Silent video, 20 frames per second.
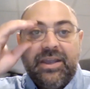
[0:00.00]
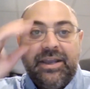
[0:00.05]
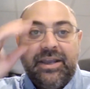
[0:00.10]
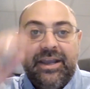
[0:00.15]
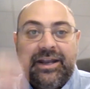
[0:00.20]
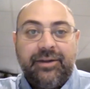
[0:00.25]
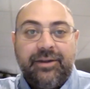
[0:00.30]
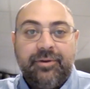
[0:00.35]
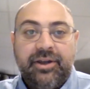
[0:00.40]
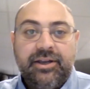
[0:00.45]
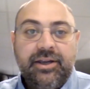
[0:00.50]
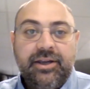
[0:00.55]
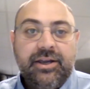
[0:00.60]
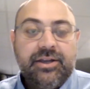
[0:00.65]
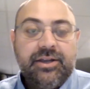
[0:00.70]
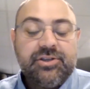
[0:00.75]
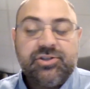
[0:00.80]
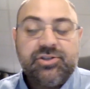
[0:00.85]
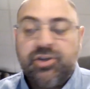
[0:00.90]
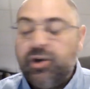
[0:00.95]
anyway,
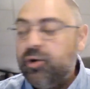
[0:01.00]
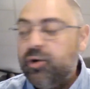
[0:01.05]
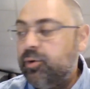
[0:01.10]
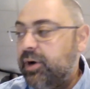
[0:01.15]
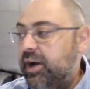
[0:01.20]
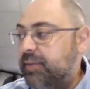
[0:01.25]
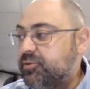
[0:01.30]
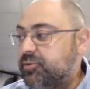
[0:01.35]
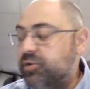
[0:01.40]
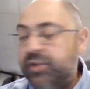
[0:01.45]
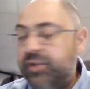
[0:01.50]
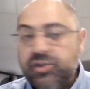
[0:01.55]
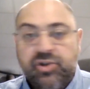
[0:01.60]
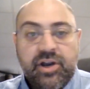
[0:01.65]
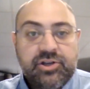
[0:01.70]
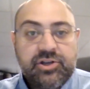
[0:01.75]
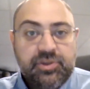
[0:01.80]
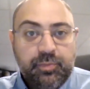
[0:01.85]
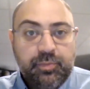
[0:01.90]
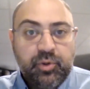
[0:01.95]
so things are
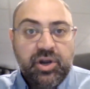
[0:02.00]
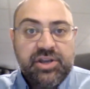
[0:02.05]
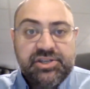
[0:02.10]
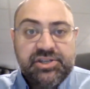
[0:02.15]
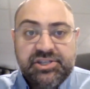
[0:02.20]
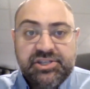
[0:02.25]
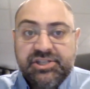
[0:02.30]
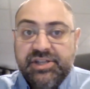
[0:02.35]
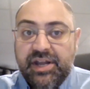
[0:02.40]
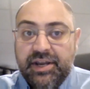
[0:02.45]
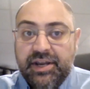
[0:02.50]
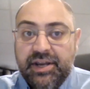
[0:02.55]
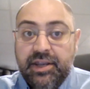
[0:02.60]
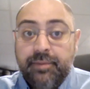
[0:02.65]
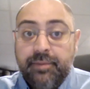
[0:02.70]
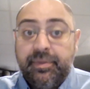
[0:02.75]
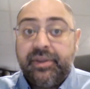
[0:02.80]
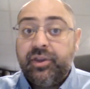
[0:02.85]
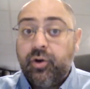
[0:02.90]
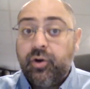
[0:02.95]
actually pretty steady,
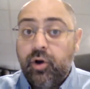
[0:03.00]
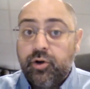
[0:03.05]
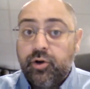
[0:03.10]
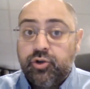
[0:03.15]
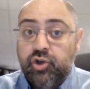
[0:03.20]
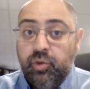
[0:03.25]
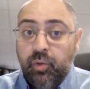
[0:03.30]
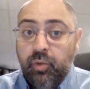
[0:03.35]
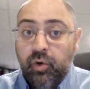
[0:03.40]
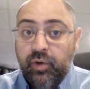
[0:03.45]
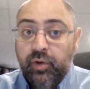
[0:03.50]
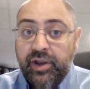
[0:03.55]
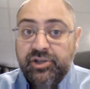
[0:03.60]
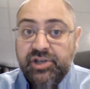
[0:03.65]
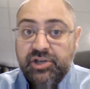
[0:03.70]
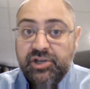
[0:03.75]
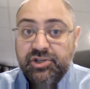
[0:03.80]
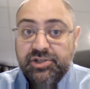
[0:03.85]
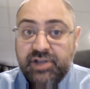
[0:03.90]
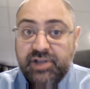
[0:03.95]
but there are 2 more rate
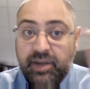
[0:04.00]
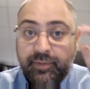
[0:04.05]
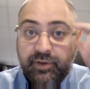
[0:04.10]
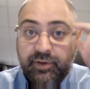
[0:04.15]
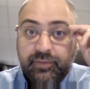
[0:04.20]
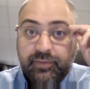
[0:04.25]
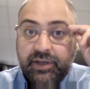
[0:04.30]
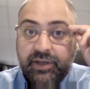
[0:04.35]
changes coming,